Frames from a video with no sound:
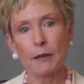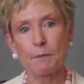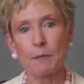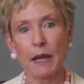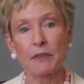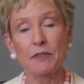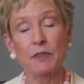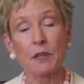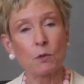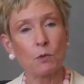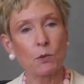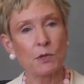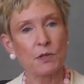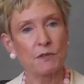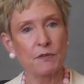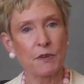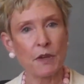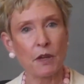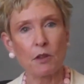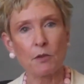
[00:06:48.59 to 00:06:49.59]
I think we're
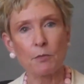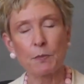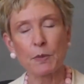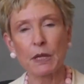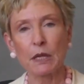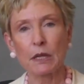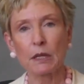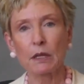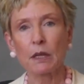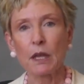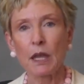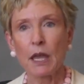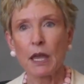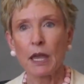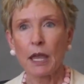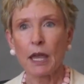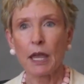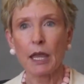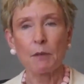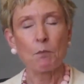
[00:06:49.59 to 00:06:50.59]
developing
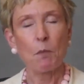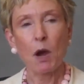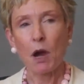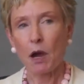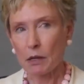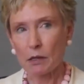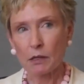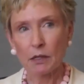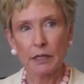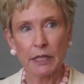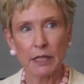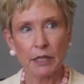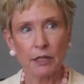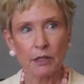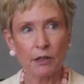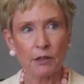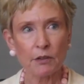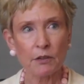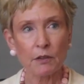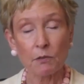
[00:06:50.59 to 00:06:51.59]
a model
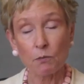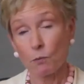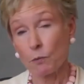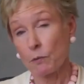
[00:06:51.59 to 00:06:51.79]
here.